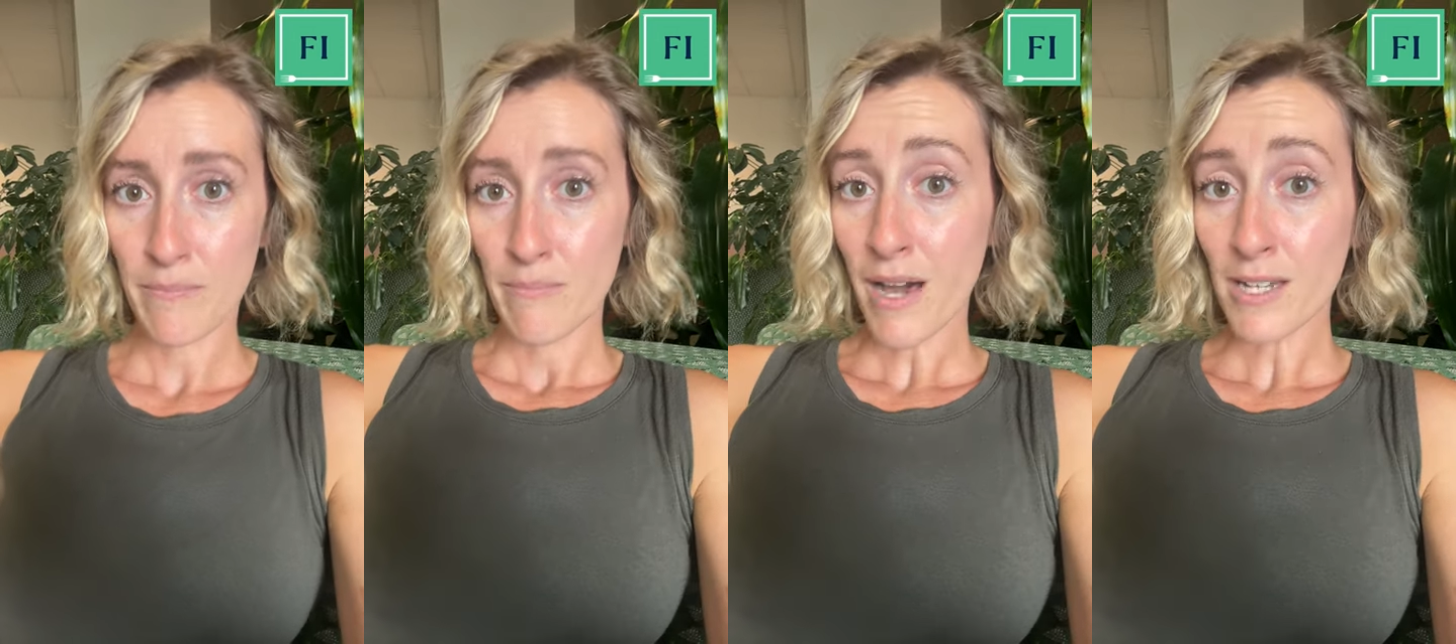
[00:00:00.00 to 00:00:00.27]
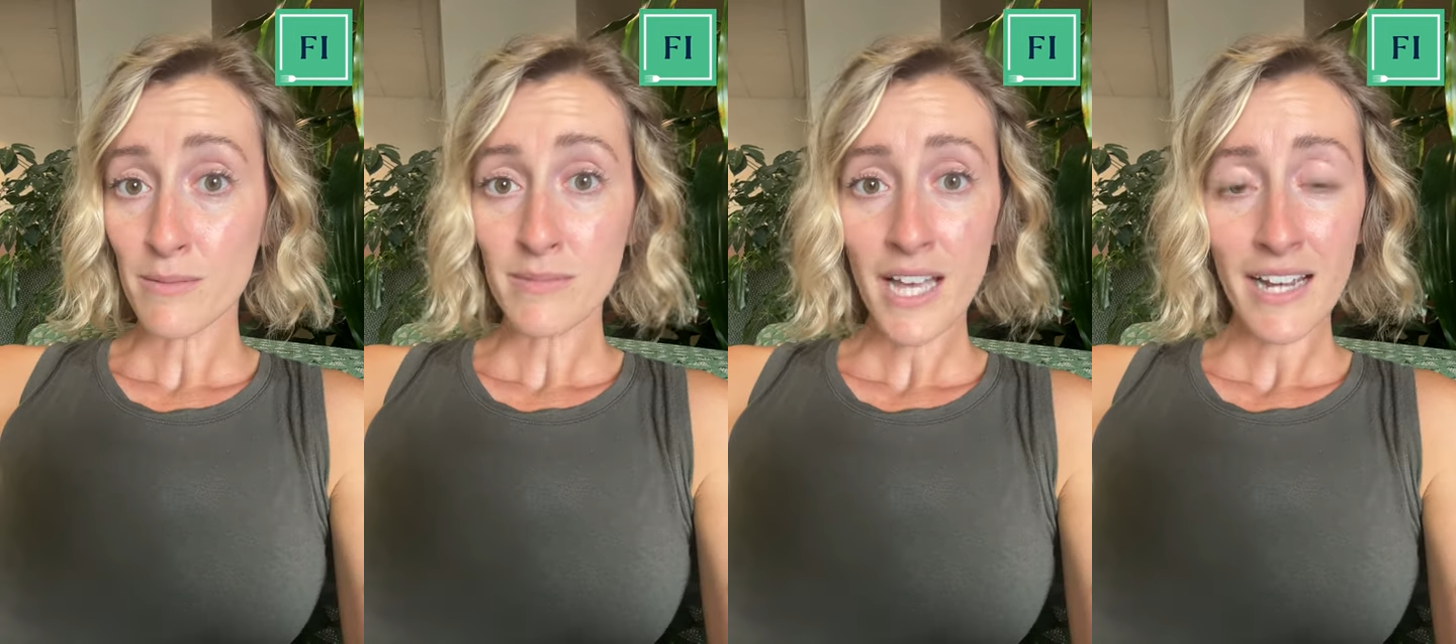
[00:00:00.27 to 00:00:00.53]

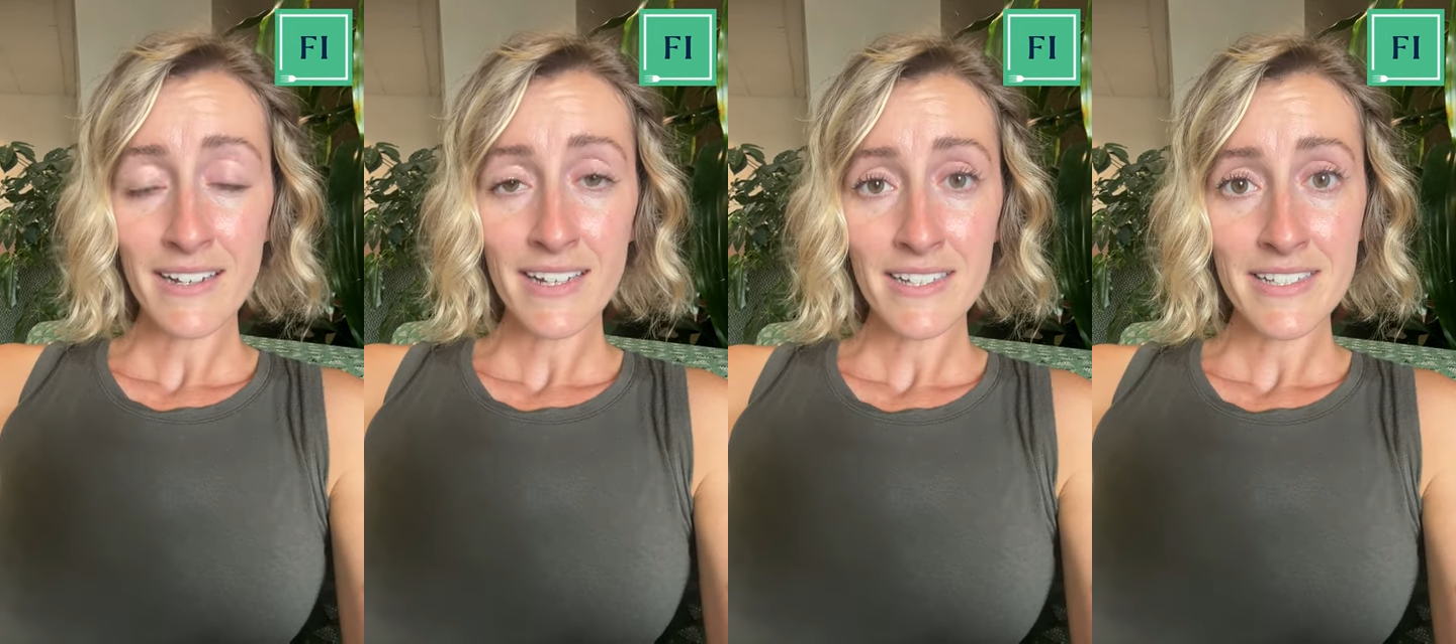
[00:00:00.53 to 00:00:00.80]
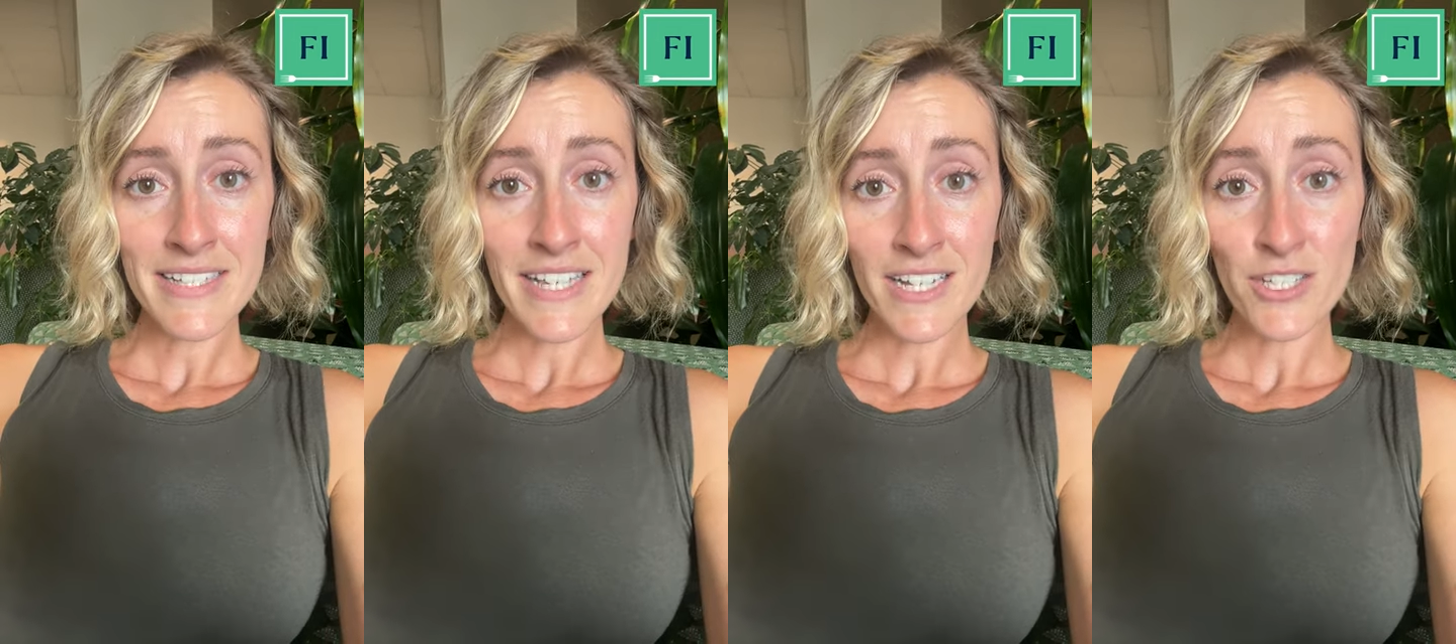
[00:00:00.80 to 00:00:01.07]
Bottom line
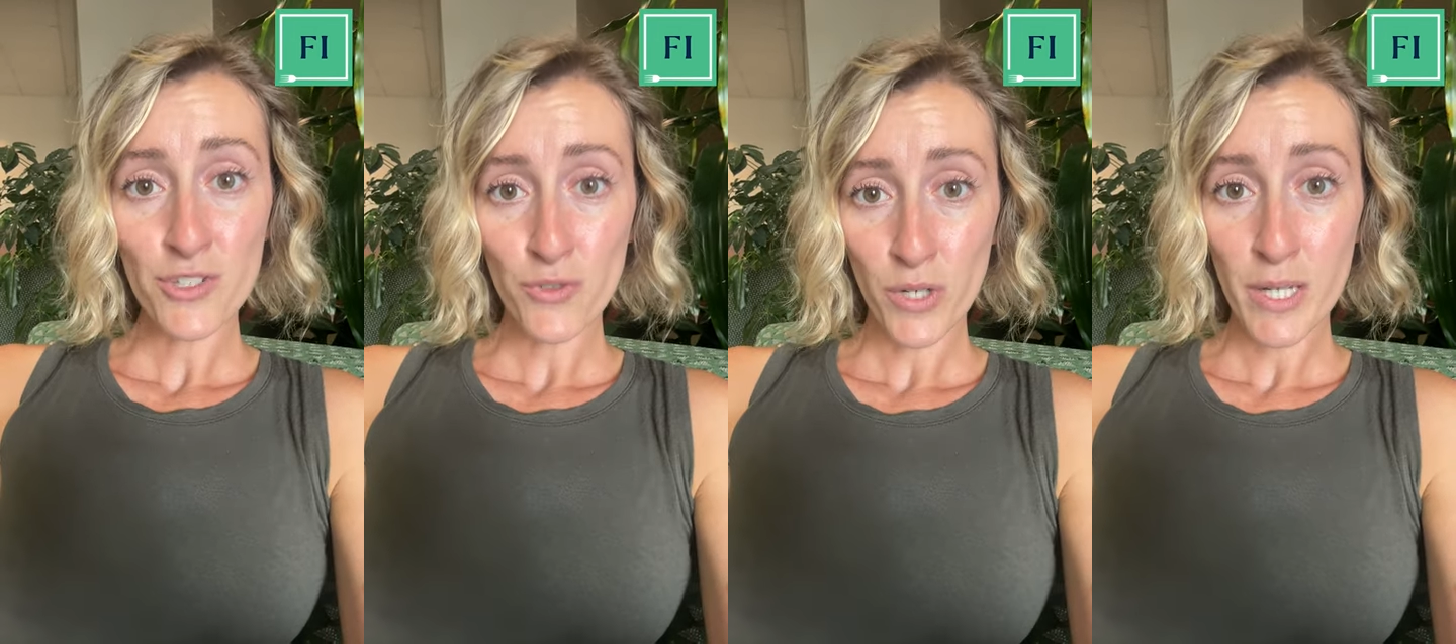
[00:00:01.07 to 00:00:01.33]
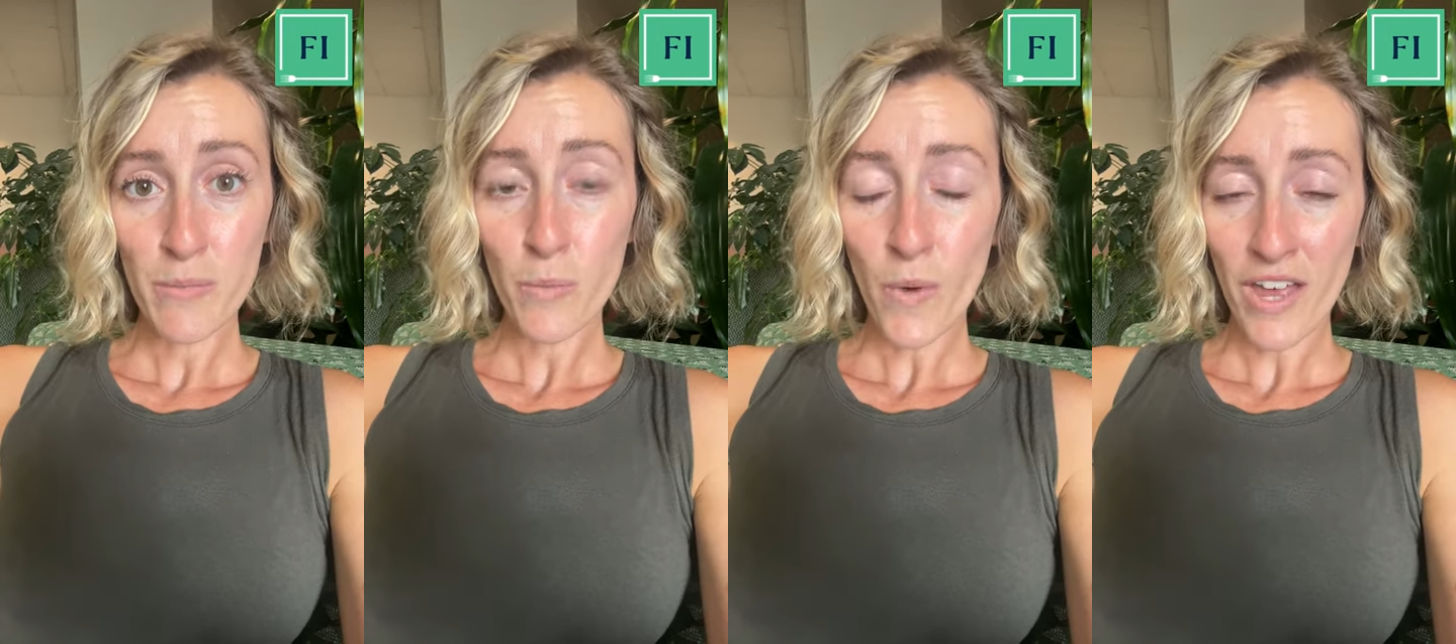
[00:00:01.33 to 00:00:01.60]
is,
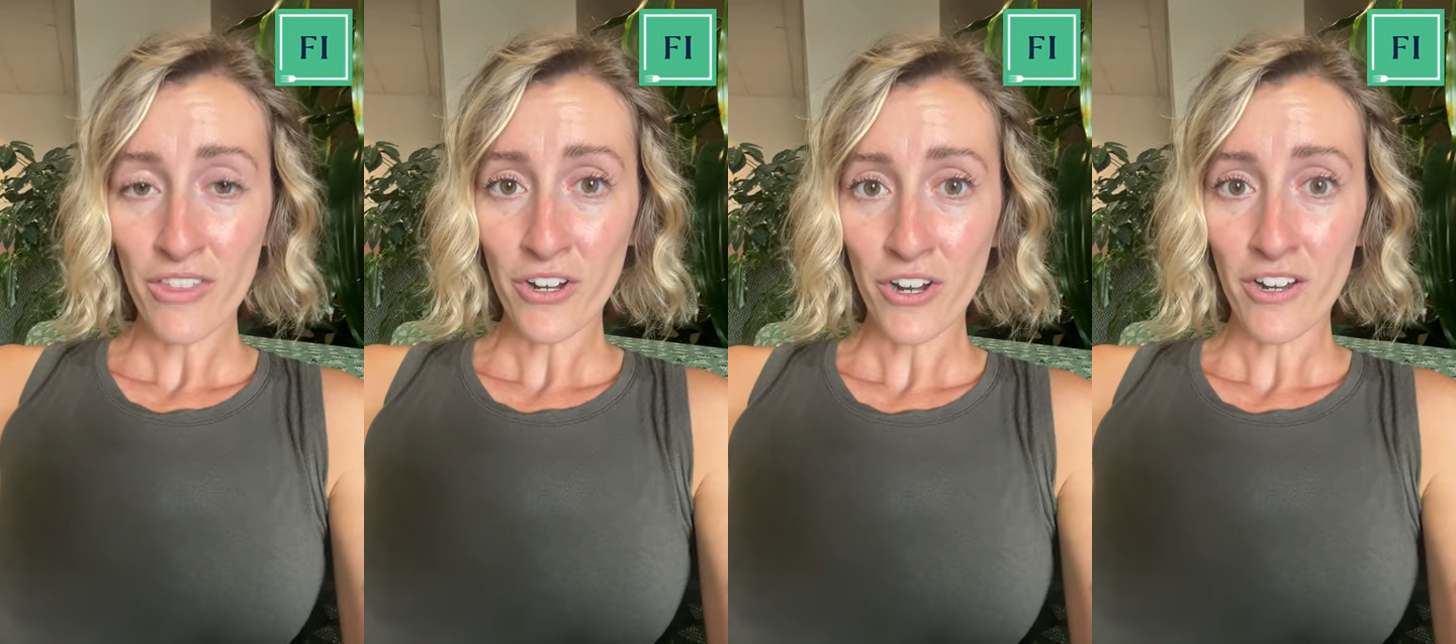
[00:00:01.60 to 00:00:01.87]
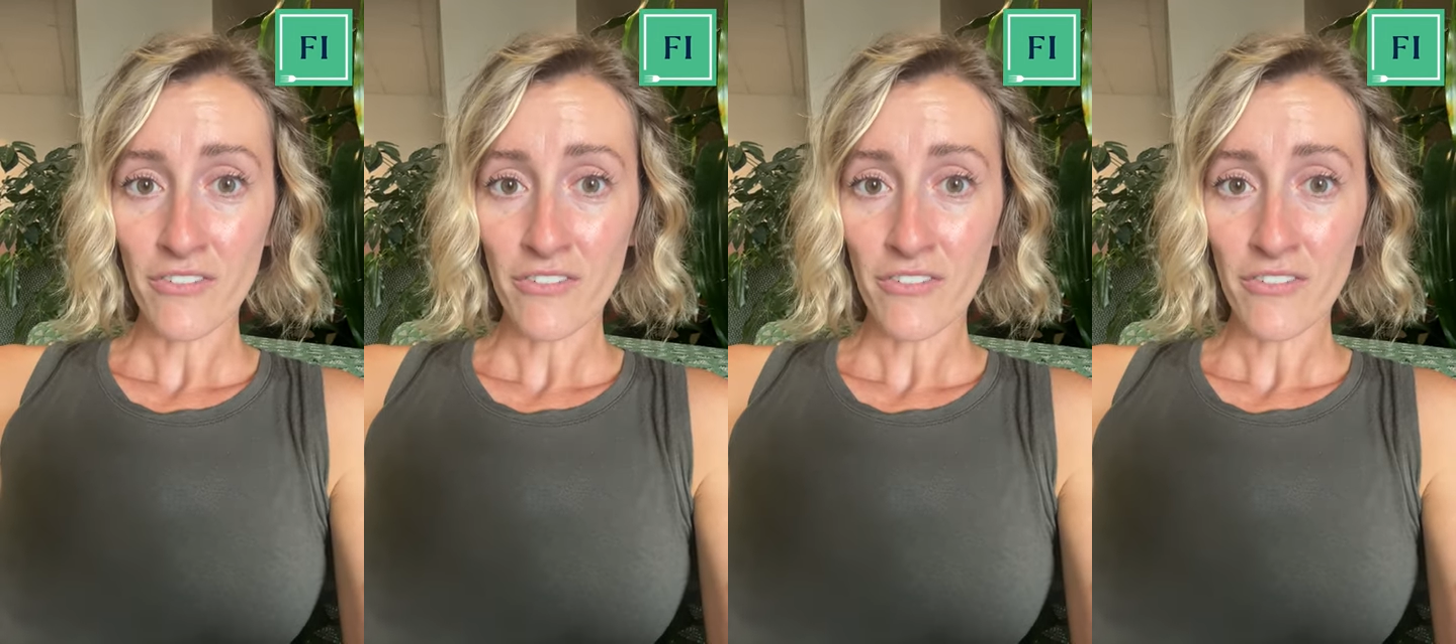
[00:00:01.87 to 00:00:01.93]
extreme weather